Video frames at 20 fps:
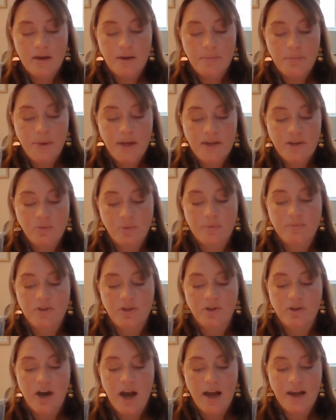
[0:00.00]
Pity swims
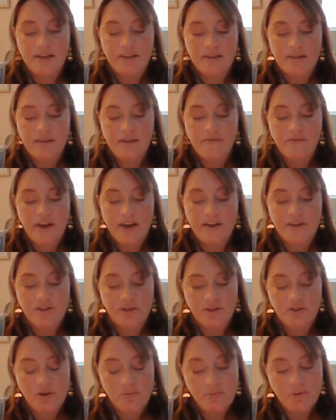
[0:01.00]
in her eyes, then
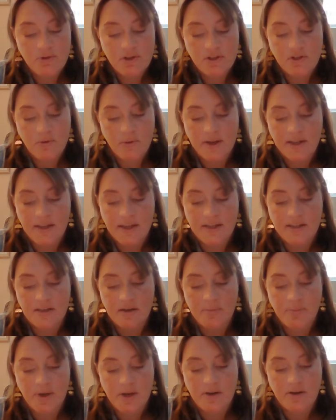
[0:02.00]
vanishes almost as quickly as it
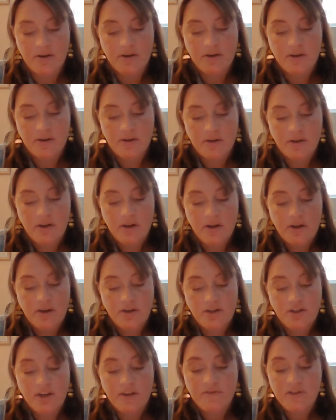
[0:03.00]
appeared.
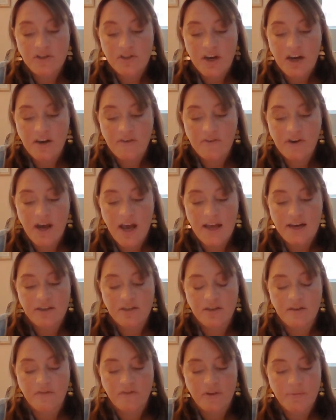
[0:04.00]
She gives a shake of her head as
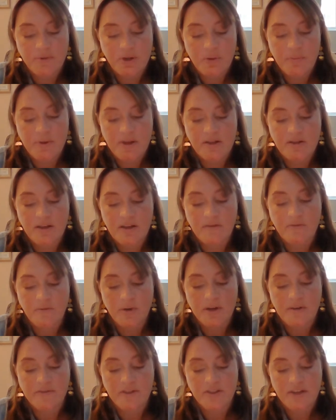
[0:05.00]
she flips open the lid of
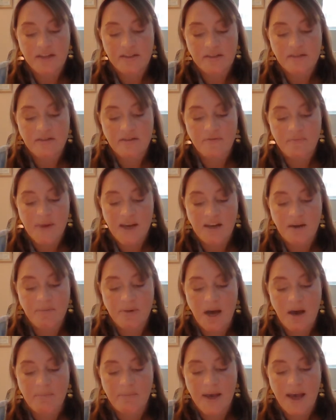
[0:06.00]
one of her dozens of makeup
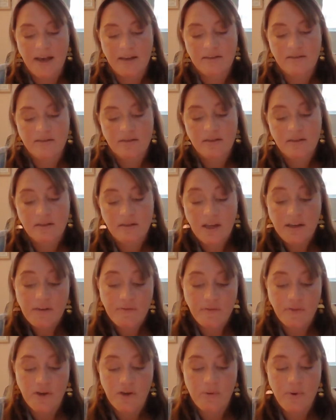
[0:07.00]
compacts. "Lucky
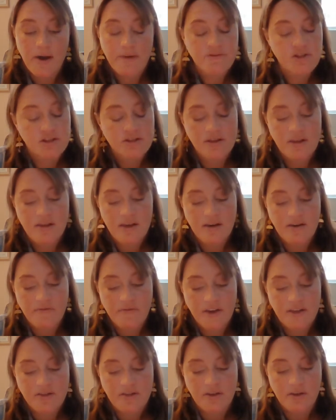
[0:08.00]
for you, I have just the thing to
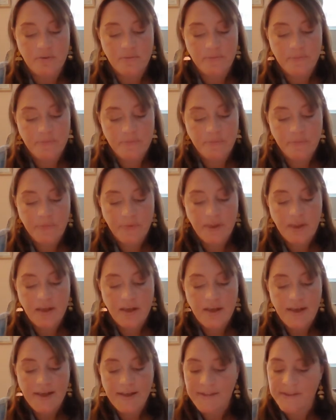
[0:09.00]
fix you."
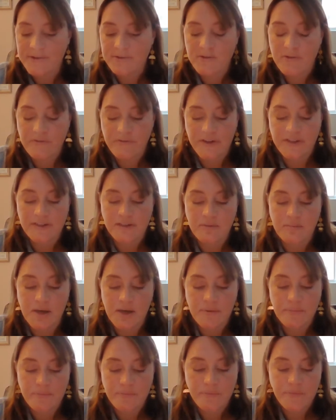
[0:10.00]
There's no fixing
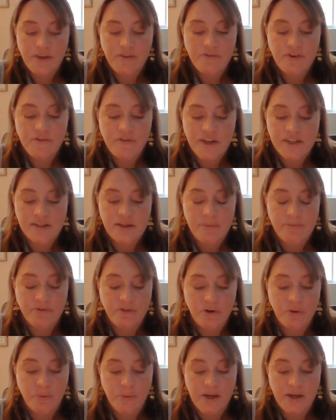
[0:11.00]
me. Even if I slept
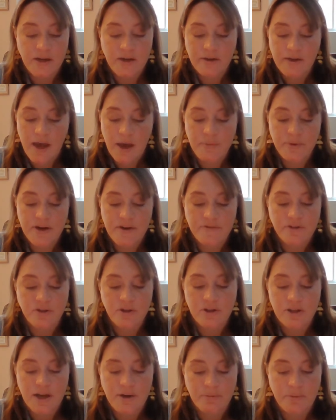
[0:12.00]
for a week, I would never
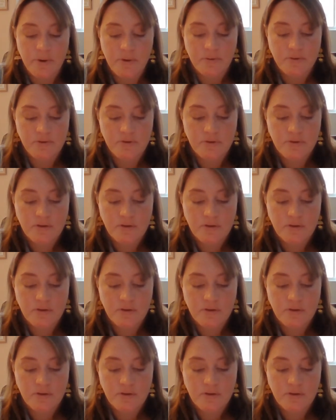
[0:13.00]
look like Rose.